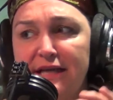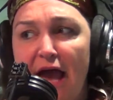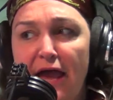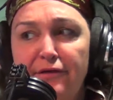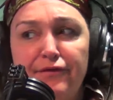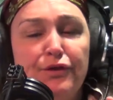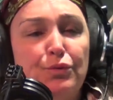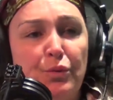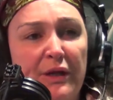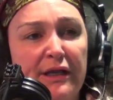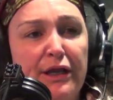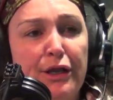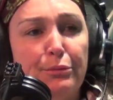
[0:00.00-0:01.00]
David
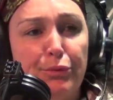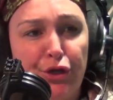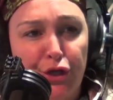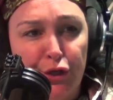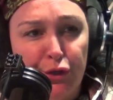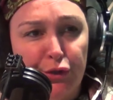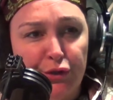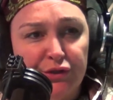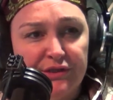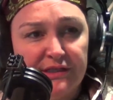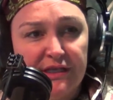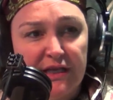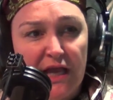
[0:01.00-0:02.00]
William
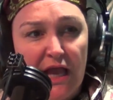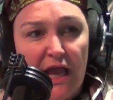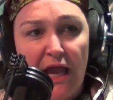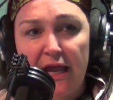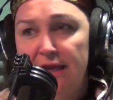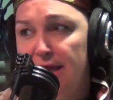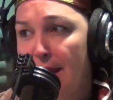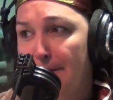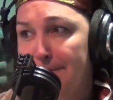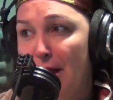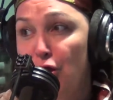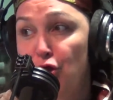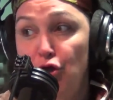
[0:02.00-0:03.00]
Hughes.
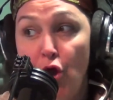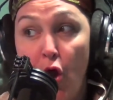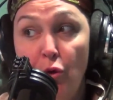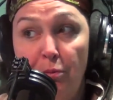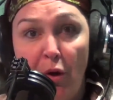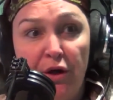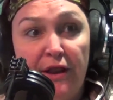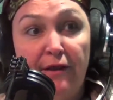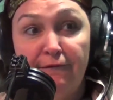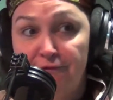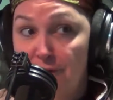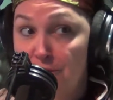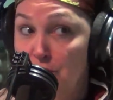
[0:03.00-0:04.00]
Yep, nobody
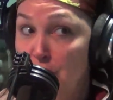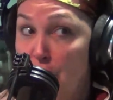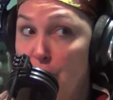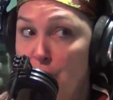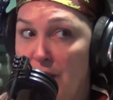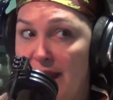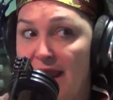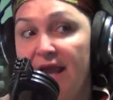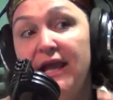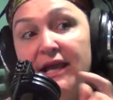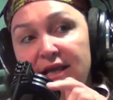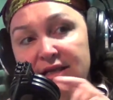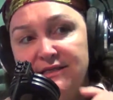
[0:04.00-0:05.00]
from nowhere
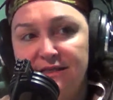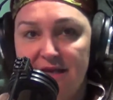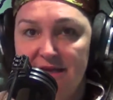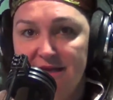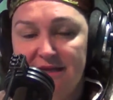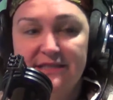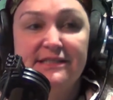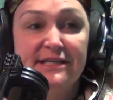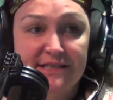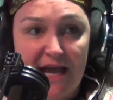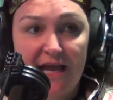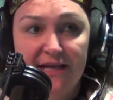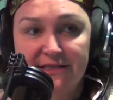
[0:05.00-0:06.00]
is sending this to
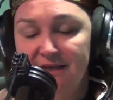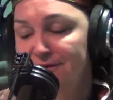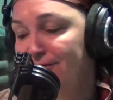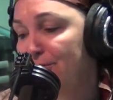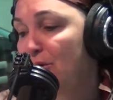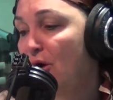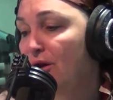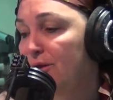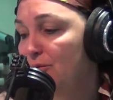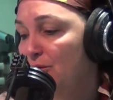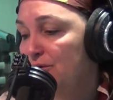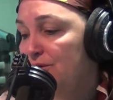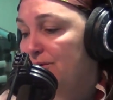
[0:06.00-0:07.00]
Daisy from
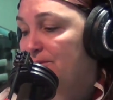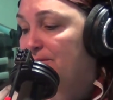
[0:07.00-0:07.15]
Collingwood.